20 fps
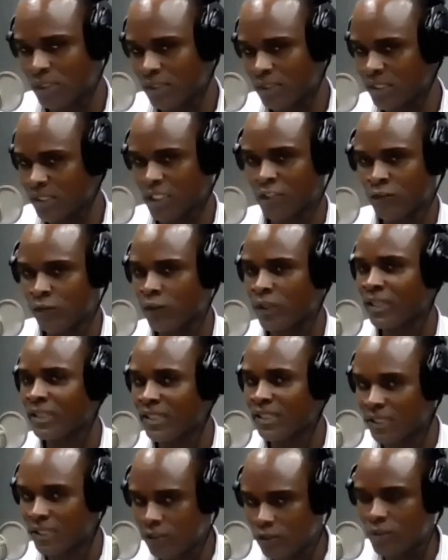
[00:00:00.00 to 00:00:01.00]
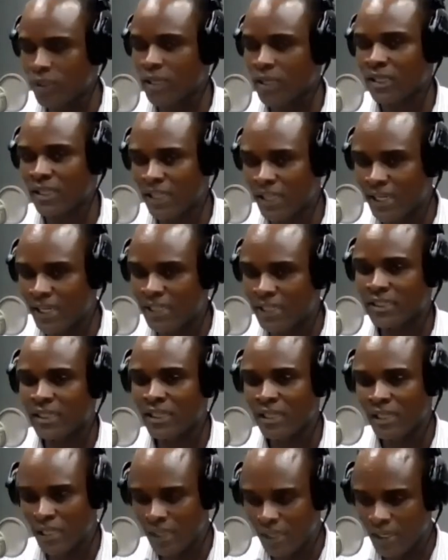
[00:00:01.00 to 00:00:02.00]
Search for her, then you can get
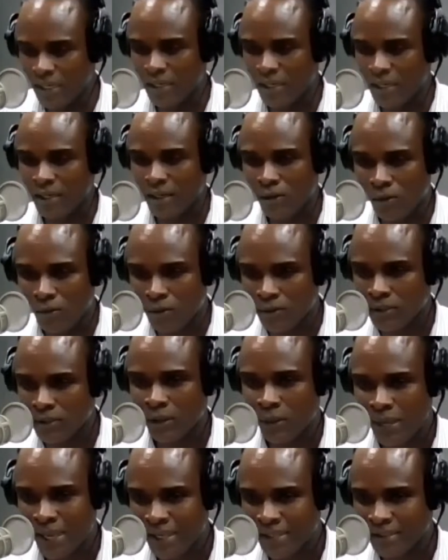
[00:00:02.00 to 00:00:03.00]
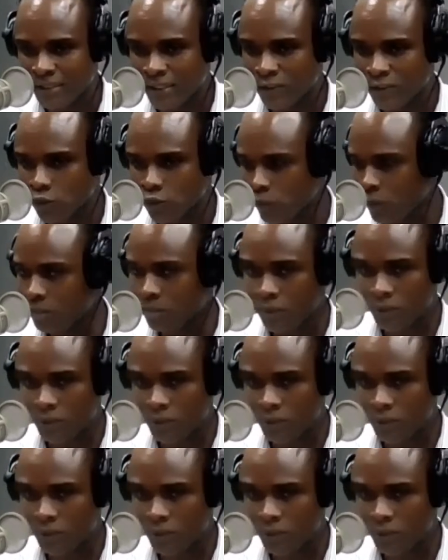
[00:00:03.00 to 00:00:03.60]
all the answers you want.